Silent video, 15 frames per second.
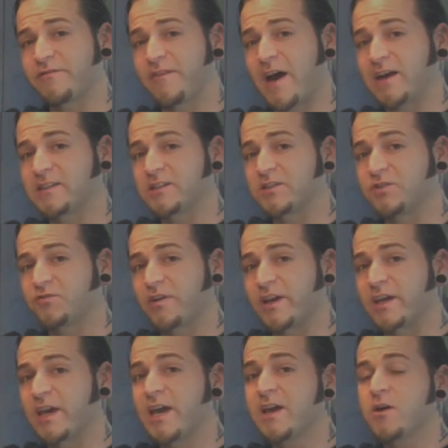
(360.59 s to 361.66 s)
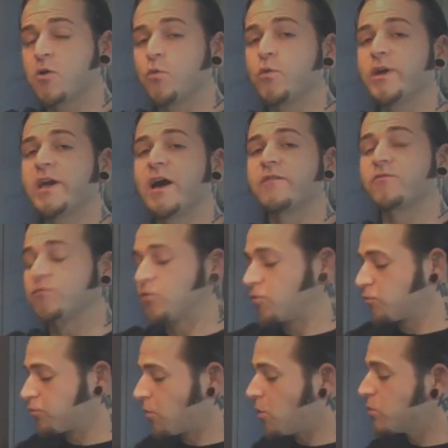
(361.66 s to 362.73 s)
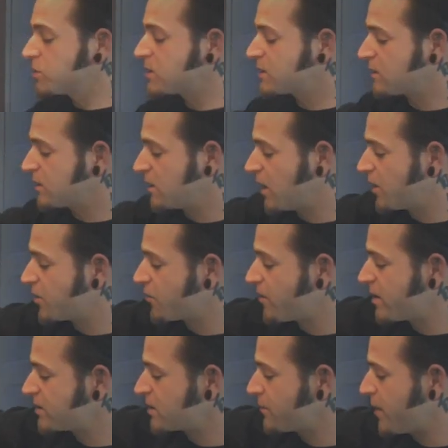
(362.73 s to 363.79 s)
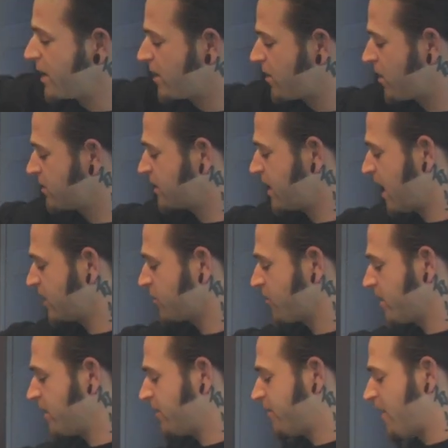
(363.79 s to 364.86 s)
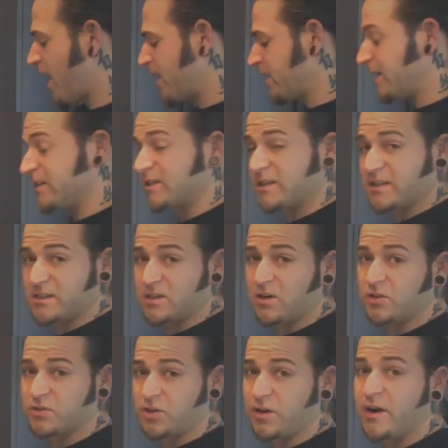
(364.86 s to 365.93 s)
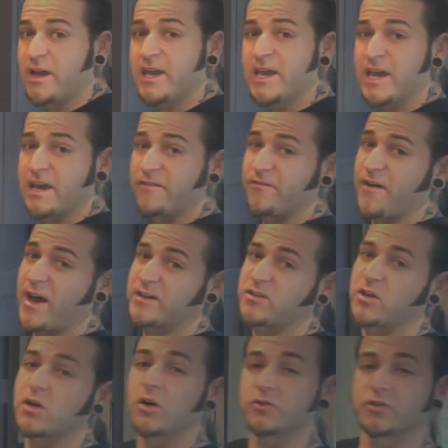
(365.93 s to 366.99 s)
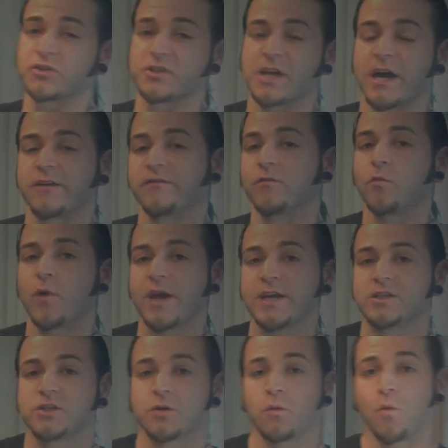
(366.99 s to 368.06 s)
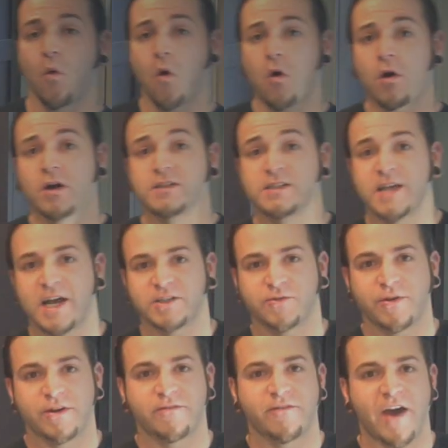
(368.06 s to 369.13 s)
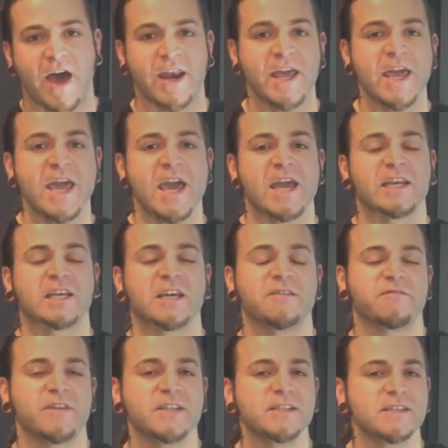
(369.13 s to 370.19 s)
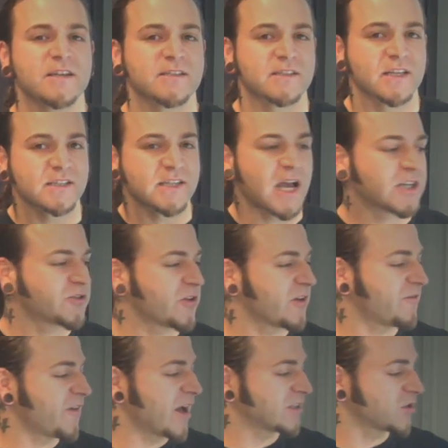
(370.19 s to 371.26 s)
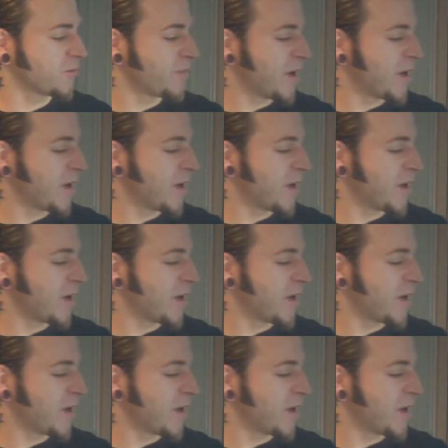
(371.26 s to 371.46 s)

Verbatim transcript: fat to the drink. We have grossly underestimated our saturated fat need in this culture. In fact, our culture's kind of waged a war on saturated fat and convinced us that saturated fats are